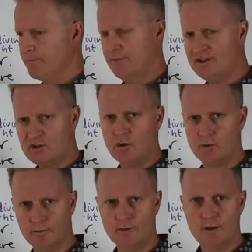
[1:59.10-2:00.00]
this
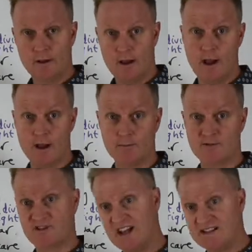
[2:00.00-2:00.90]
all
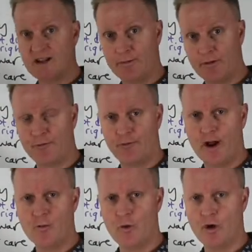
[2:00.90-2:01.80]
sets up the
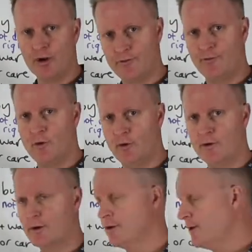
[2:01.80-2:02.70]
framework for
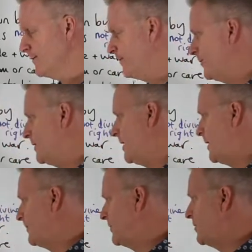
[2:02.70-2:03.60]
the
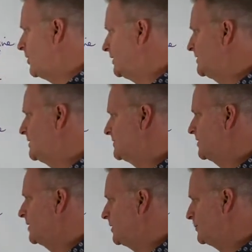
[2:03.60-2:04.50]
ideas that
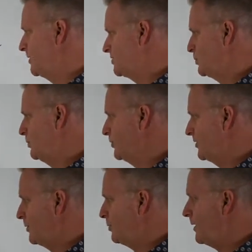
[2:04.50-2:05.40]
are going to be explored in
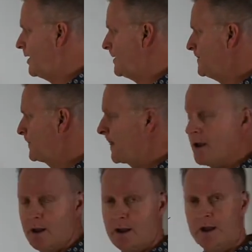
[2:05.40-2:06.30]
the play.
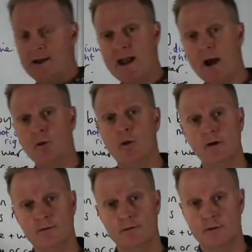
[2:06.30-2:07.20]
Now,
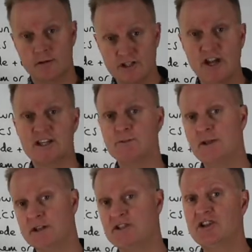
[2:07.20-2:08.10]
what
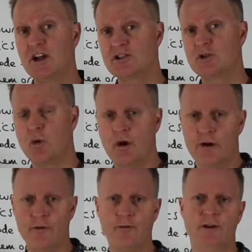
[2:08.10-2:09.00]
Shakespeare does quite
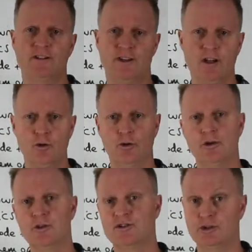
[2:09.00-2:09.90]
often is he will
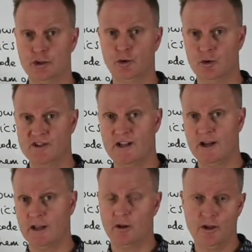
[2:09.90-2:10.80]
use a dual
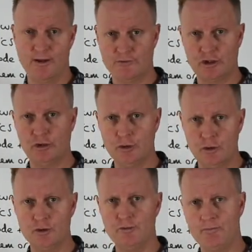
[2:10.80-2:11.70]
setting. He'll have
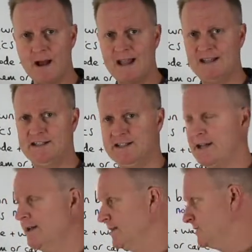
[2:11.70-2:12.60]
two main
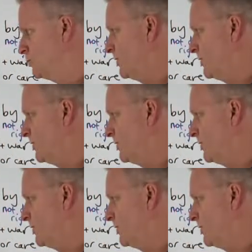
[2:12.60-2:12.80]
settings